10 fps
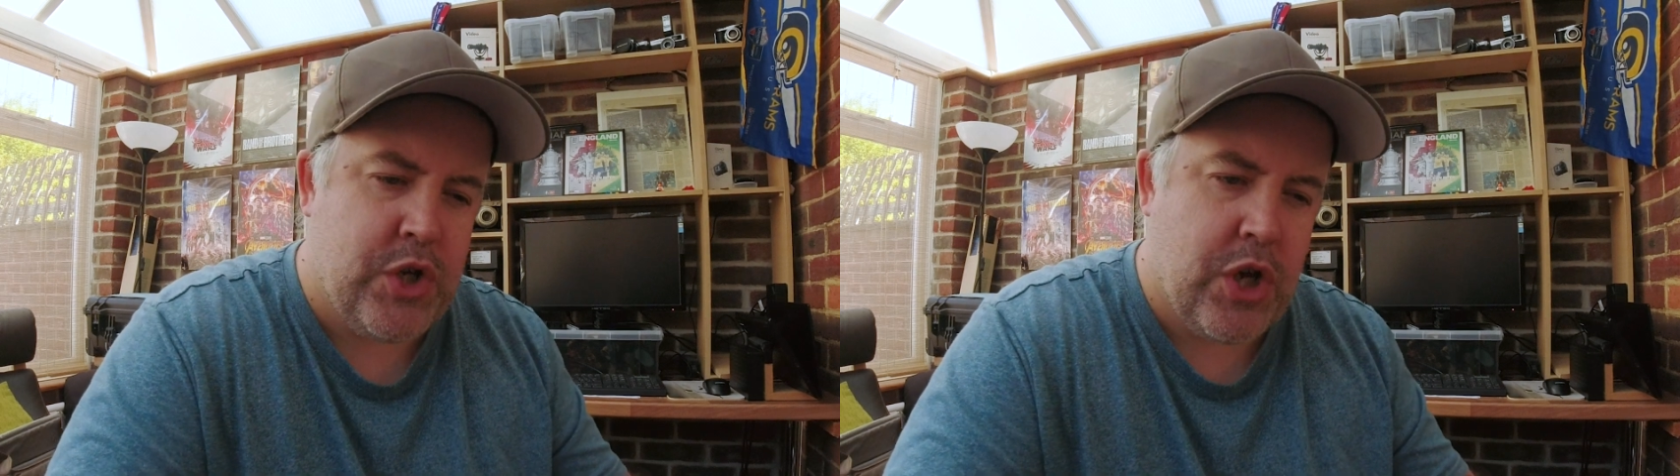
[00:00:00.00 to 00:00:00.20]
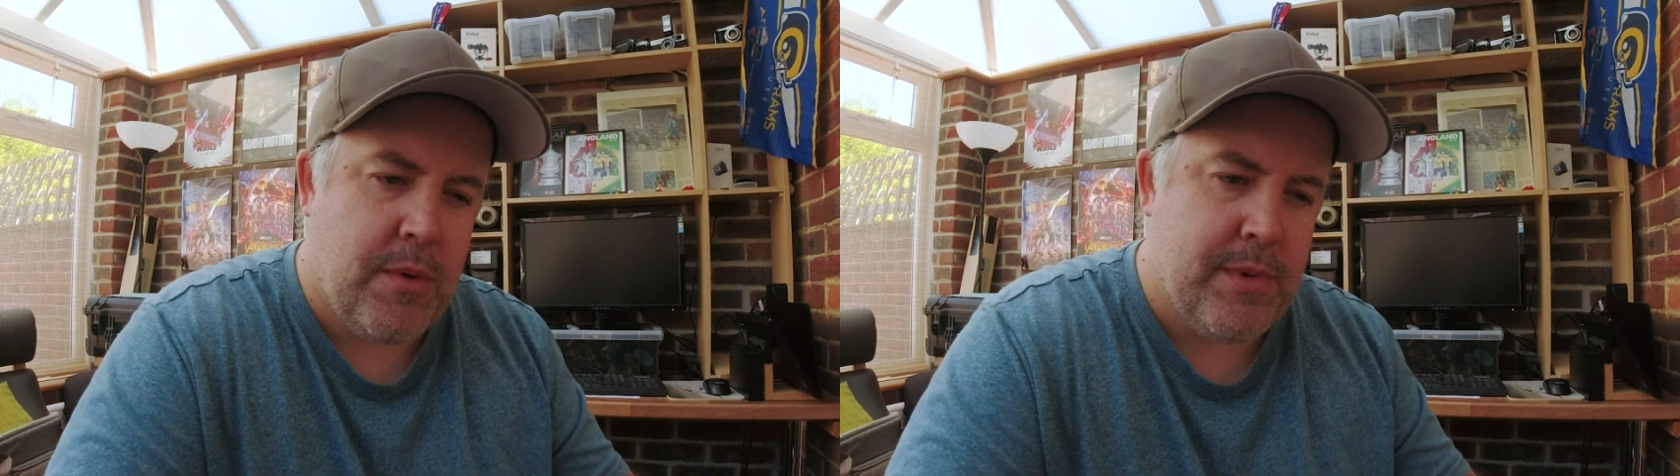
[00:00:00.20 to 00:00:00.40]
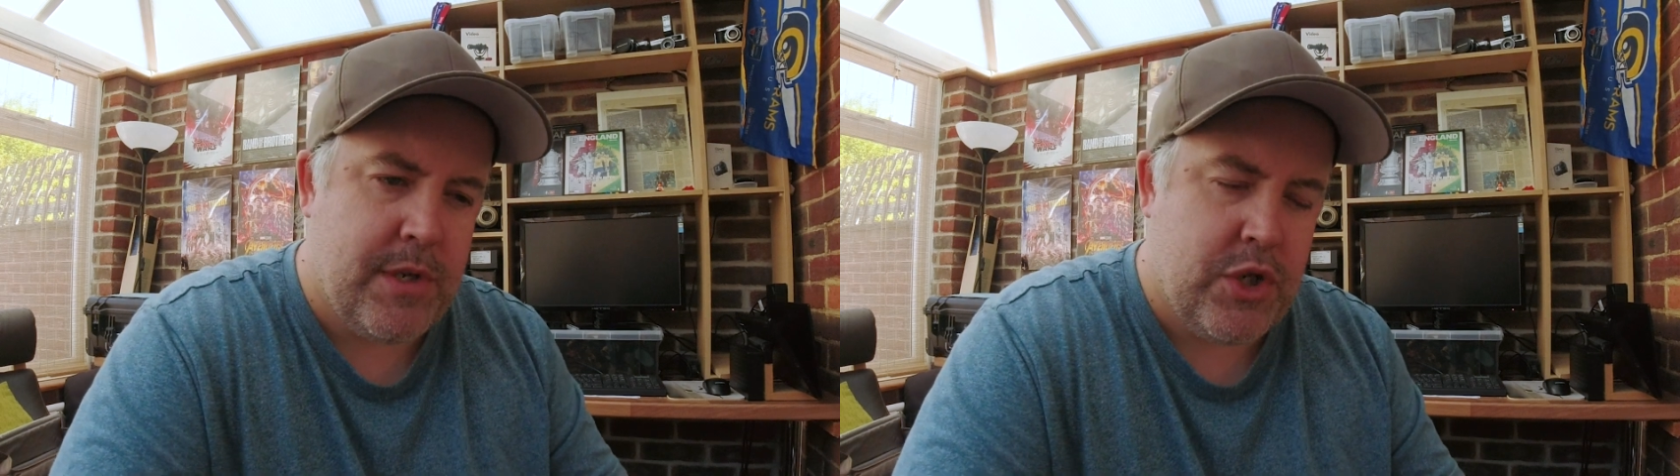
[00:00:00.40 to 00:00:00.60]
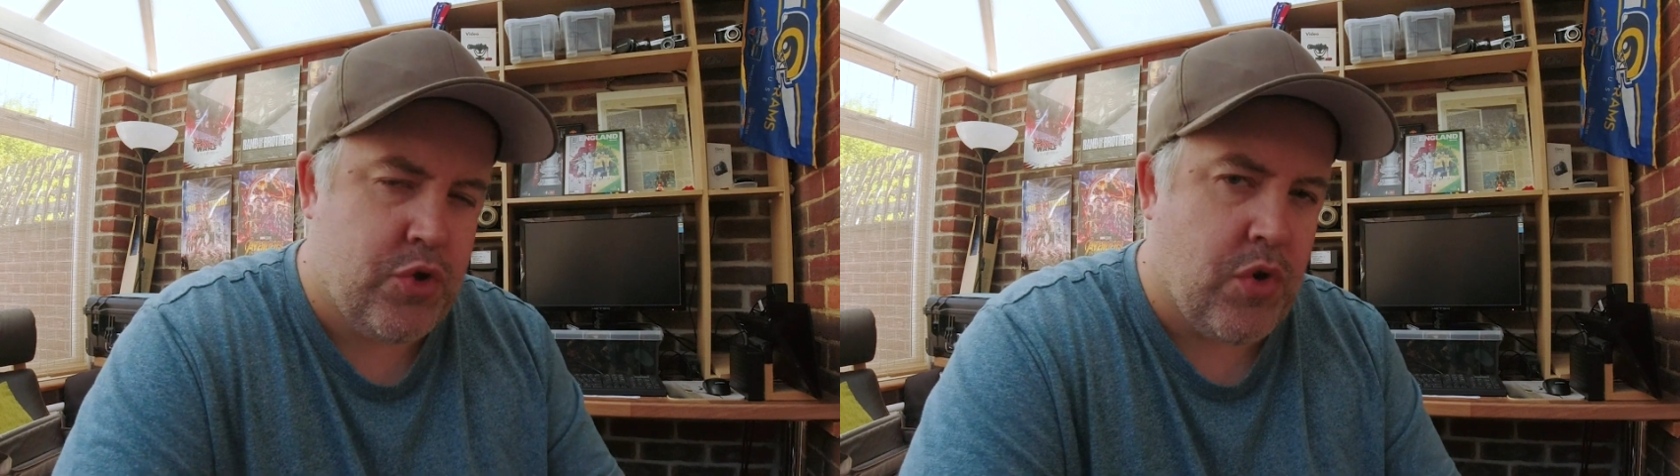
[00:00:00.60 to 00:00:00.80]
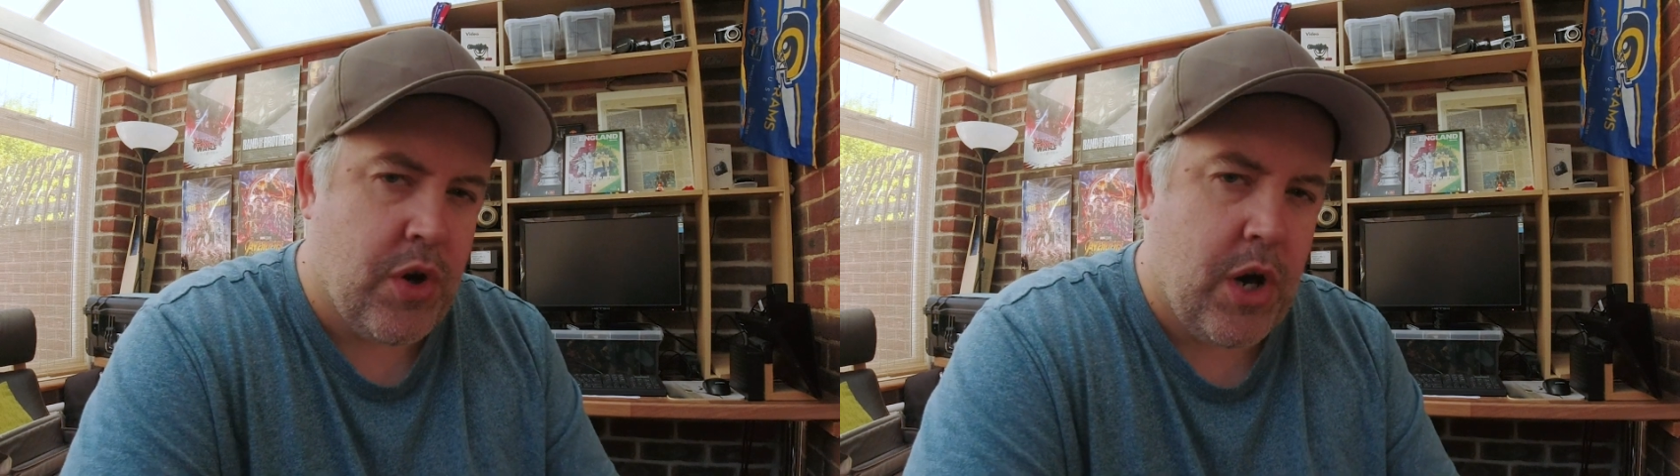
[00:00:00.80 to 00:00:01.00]
German
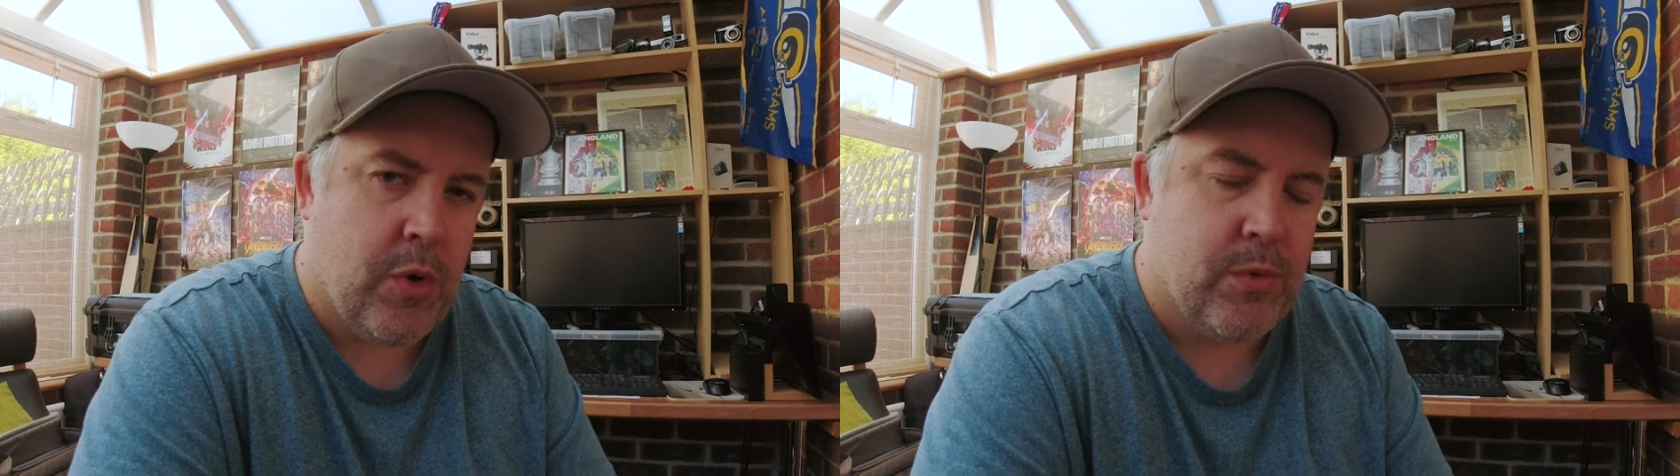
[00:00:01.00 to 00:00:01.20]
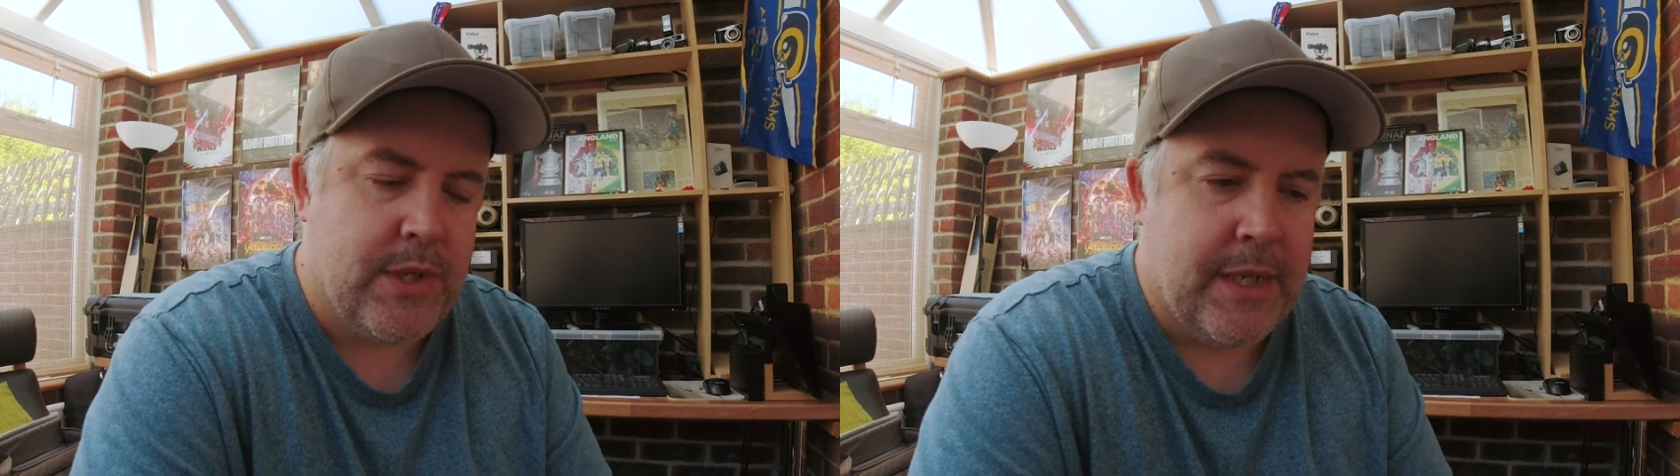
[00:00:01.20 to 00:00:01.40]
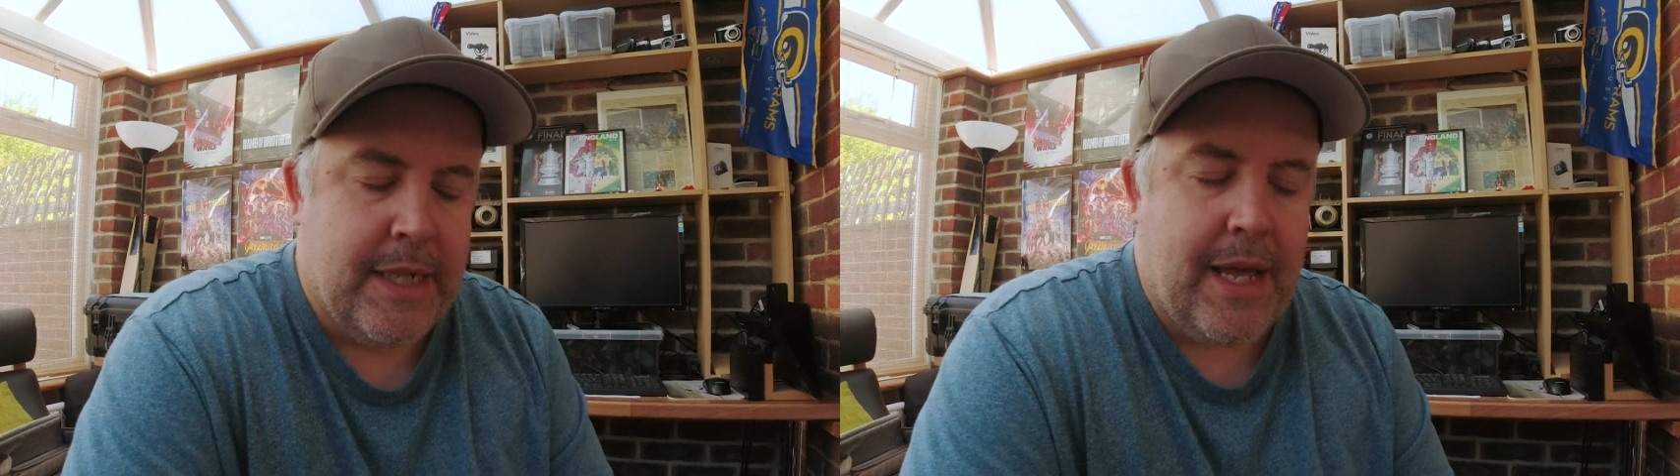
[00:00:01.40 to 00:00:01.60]
stronghold.